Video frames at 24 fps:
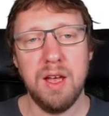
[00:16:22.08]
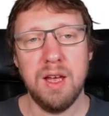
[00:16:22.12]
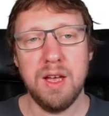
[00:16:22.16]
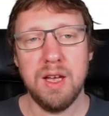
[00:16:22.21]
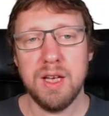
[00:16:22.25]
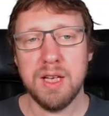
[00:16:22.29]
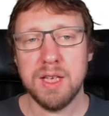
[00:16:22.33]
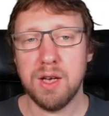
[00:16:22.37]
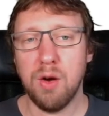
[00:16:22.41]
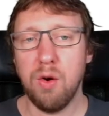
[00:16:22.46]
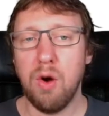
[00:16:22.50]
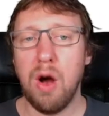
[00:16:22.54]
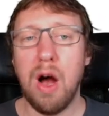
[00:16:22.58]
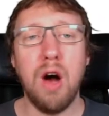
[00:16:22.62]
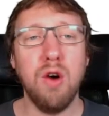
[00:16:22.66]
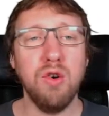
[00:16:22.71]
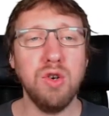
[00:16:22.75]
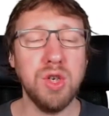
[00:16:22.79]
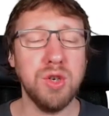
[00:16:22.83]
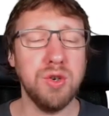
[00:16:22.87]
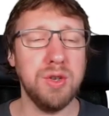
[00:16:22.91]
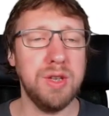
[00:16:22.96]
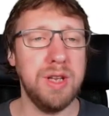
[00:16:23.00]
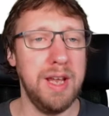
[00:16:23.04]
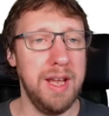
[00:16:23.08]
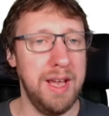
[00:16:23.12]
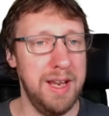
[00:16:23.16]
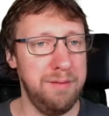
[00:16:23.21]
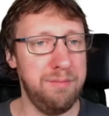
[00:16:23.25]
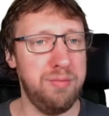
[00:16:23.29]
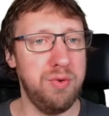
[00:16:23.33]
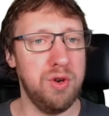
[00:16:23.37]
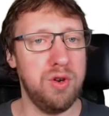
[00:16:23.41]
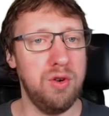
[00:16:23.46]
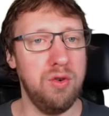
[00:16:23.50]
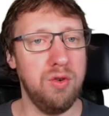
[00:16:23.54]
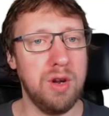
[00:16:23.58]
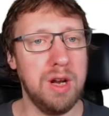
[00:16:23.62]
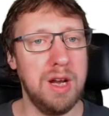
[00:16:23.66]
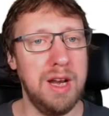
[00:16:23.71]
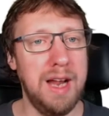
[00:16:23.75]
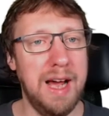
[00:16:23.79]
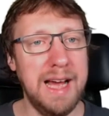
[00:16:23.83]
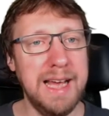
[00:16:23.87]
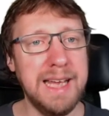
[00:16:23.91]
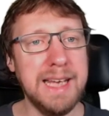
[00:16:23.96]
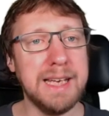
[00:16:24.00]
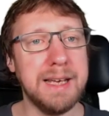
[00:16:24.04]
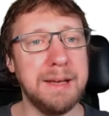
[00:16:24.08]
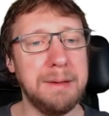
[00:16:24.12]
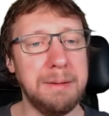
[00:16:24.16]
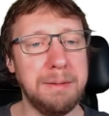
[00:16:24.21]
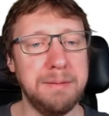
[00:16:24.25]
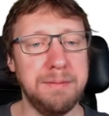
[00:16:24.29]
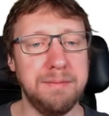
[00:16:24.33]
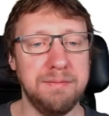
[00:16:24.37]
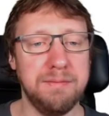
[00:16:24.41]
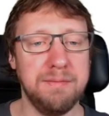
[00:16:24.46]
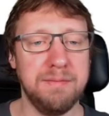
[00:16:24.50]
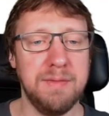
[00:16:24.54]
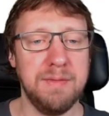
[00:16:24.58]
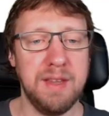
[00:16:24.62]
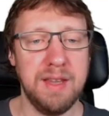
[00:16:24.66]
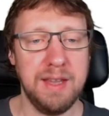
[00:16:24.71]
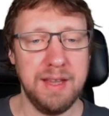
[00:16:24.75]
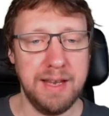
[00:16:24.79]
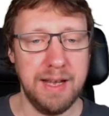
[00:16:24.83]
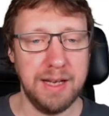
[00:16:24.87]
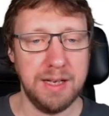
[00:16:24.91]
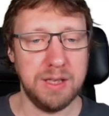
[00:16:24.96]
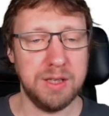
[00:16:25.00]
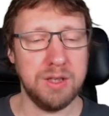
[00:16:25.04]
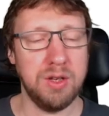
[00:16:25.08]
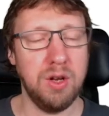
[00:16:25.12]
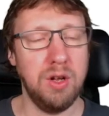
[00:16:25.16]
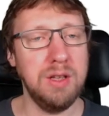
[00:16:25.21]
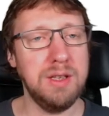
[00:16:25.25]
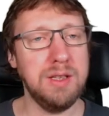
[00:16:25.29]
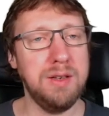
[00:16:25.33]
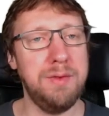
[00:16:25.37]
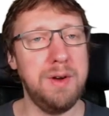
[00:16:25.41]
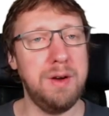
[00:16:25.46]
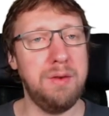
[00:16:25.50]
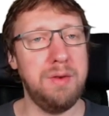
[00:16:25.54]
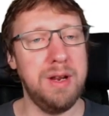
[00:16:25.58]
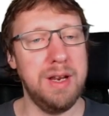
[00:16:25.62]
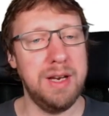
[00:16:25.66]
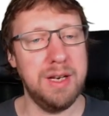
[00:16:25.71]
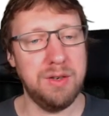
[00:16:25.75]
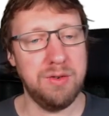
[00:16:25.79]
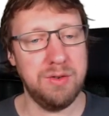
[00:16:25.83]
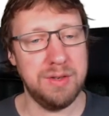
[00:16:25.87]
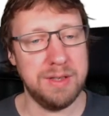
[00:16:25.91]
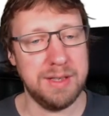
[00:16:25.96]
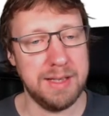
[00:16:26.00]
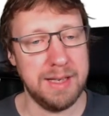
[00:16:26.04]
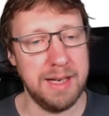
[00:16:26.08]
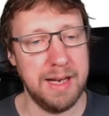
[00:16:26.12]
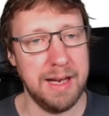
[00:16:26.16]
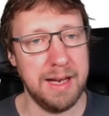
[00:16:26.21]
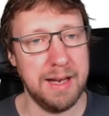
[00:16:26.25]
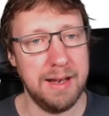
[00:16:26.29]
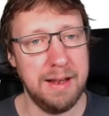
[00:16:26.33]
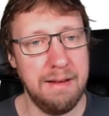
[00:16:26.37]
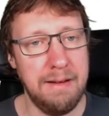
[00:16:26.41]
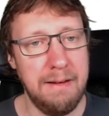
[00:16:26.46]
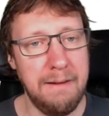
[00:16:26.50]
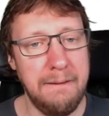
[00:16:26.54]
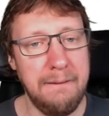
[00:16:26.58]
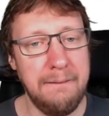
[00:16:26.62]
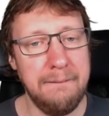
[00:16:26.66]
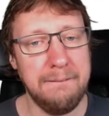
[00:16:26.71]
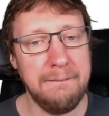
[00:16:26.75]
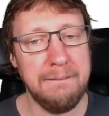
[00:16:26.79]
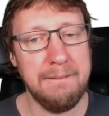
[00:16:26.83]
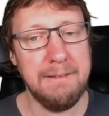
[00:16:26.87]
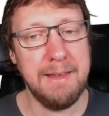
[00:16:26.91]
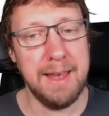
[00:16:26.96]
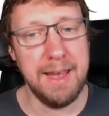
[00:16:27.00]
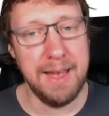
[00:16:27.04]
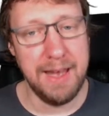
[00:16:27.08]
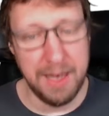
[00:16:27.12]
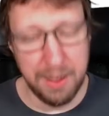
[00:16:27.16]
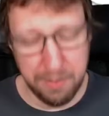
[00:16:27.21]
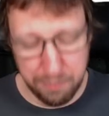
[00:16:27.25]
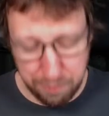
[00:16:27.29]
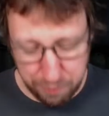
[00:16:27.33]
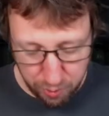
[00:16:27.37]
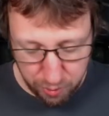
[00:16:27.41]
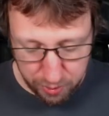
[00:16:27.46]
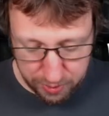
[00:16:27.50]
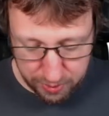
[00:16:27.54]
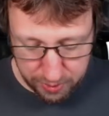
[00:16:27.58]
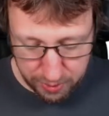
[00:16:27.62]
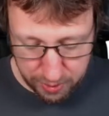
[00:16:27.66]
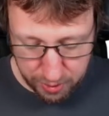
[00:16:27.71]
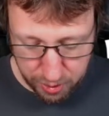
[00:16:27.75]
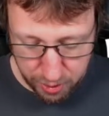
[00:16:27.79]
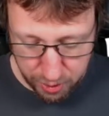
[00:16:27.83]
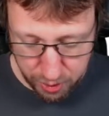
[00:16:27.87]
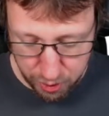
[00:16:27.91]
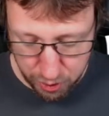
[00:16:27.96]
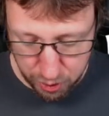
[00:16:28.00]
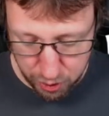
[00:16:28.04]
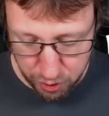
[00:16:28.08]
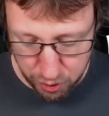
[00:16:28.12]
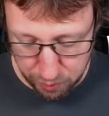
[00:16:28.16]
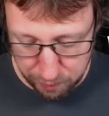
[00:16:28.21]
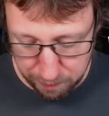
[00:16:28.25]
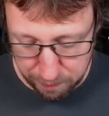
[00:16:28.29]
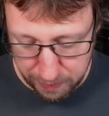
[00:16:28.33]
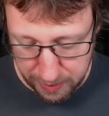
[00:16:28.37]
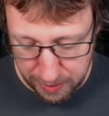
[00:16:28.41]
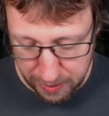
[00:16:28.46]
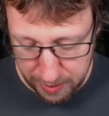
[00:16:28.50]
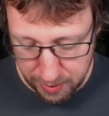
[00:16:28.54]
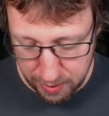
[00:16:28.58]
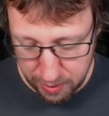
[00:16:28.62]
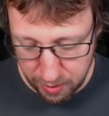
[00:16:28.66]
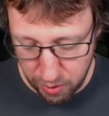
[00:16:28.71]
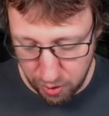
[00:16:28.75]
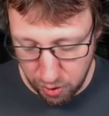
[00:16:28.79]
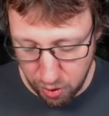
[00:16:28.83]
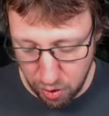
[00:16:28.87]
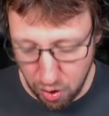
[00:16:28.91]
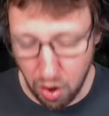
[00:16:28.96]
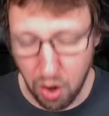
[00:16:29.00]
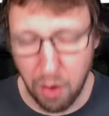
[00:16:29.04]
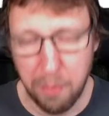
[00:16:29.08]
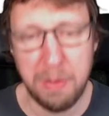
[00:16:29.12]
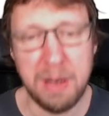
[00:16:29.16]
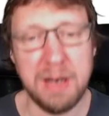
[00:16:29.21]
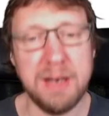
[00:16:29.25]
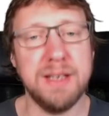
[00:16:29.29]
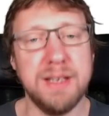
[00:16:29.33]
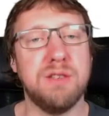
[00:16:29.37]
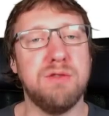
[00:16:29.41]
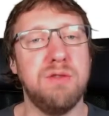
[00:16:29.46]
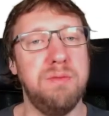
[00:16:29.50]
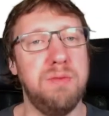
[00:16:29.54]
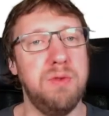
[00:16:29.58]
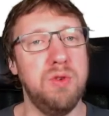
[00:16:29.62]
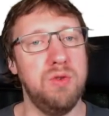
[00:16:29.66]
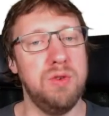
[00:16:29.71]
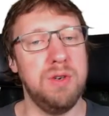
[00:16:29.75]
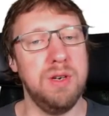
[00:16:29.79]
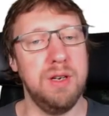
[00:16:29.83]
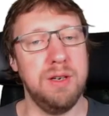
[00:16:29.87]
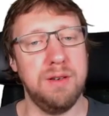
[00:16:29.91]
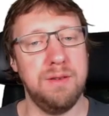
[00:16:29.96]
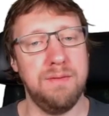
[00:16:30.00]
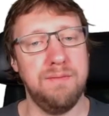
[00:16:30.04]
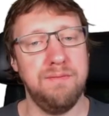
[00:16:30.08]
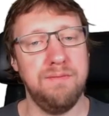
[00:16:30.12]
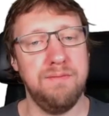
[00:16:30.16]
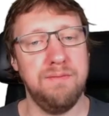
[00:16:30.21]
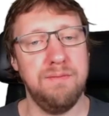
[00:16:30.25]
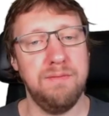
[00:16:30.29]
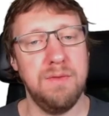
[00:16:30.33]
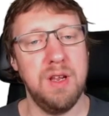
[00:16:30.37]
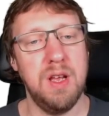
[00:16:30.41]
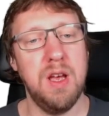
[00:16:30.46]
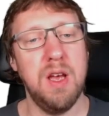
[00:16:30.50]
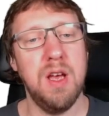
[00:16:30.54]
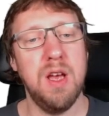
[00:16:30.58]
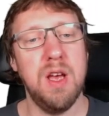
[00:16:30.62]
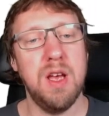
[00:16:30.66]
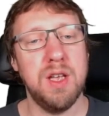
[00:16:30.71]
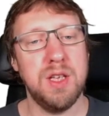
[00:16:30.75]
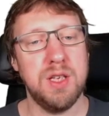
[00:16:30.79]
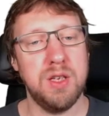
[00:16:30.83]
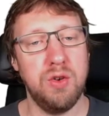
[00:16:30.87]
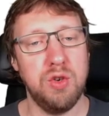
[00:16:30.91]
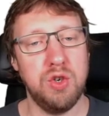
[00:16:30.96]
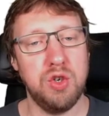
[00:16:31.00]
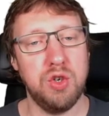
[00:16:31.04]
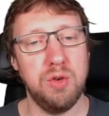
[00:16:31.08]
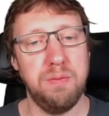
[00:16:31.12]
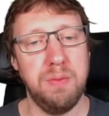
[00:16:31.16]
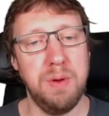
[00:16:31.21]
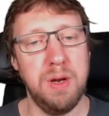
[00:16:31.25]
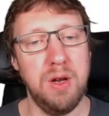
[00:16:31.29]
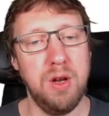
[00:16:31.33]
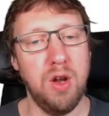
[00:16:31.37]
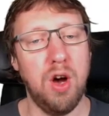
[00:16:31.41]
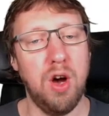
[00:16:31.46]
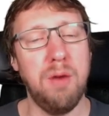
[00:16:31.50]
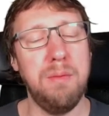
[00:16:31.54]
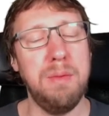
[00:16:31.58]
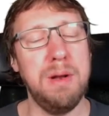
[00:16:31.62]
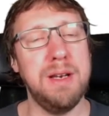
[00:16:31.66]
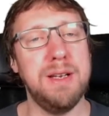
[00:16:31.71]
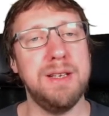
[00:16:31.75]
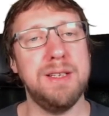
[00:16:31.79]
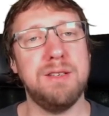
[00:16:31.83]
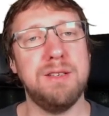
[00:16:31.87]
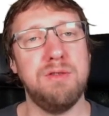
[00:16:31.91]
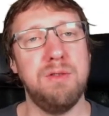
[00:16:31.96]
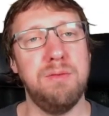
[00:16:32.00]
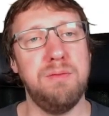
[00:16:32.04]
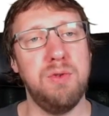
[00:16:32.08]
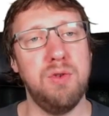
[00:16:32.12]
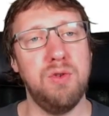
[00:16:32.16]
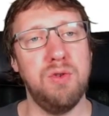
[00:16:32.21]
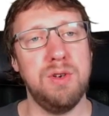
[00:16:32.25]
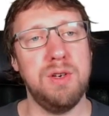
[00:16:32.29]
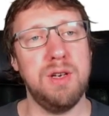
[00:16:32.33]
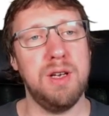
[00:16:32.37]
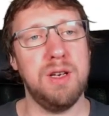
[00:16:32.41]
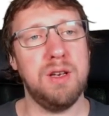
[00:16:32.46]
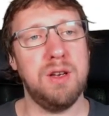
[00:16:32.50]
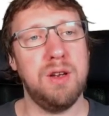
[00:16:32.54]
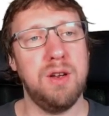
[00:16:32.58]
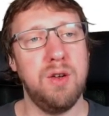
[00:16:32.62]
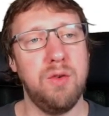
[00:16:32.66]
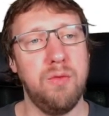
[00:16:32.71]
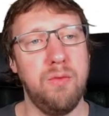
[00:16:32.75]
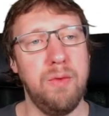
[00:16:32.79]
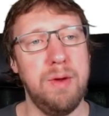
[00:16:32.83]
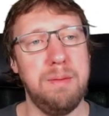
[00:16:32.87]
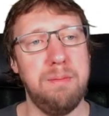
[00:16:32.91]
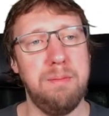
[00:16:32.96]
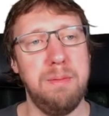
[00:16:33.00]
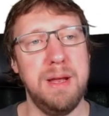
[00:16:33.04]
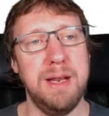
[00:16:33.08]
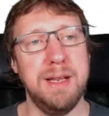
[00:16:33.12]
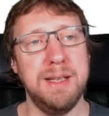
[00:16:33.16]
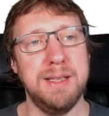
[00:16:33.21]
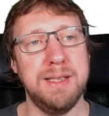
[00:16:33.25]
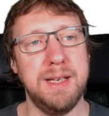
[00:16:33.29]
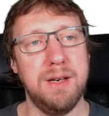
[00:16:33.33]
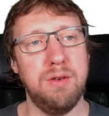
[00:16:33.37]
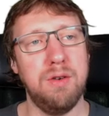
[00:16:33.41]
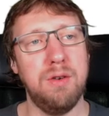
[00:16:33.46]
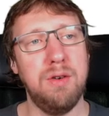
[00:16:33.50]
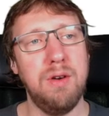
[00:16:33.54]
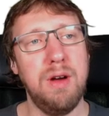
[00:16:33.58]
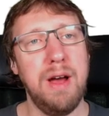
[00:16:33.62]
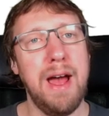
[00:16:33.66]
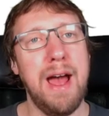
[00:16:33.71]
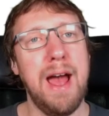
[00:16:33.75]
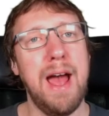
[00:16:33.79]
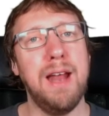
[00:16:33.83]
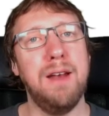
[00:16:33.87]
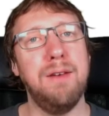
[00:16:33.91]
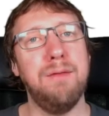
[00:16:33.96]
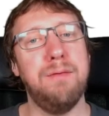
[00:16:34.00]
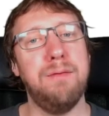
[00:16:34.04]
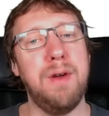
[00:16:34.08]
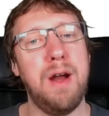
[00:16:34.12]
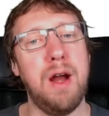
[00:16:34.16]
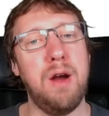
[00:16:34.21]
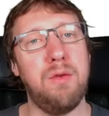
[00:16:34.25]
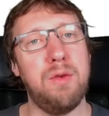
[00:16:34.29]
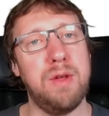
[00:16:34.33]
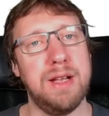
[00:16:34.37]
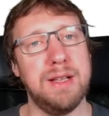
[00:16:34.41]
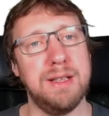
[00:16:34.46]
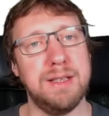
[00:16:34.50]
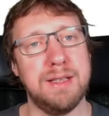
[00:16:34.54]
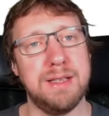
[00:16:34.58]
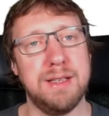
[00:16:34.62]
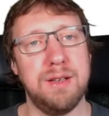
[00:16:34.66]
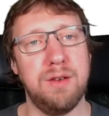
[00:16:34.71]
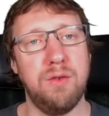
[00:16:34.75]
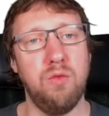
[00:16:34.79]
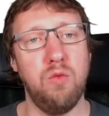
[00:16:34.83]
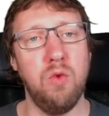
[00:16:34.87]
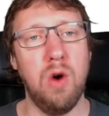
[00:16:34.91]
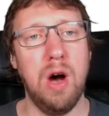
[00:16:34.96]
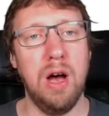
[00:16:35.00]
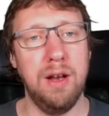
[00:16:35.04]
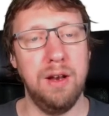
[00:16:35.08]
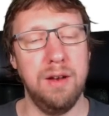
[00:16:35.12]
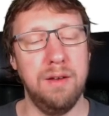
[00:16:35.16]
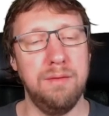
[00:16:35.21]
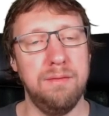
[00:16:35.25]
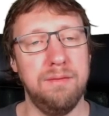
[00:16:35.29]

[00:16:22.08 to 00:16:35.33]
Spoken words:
So how should the input look like? That is also very interesting. The input should be normal distributed. So it should be normal distributed with mean 0 and variance 1.